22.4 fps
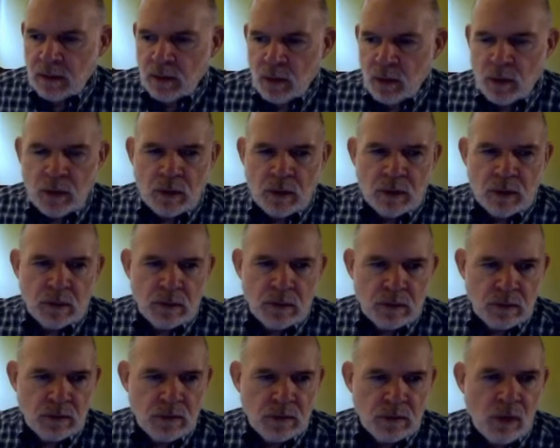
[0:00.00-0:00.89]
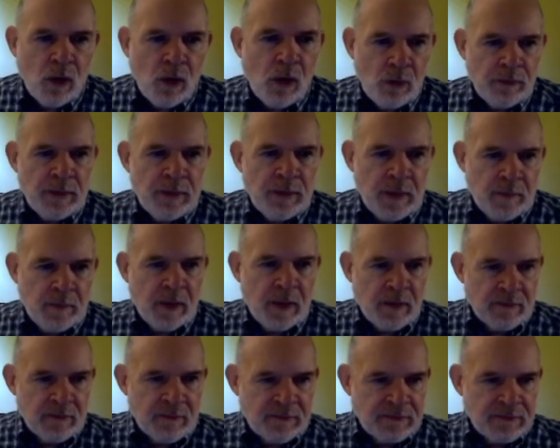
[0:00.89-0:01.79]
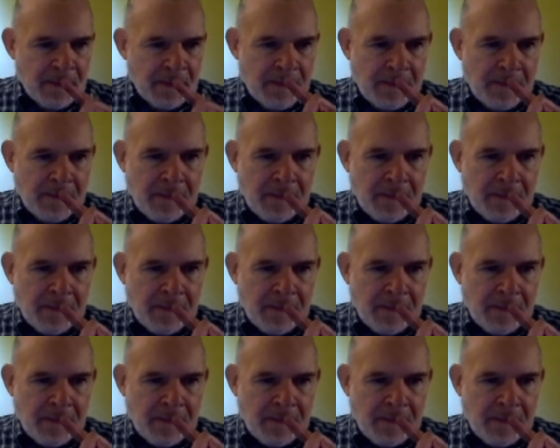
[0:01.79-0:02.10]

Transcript: Or all the above?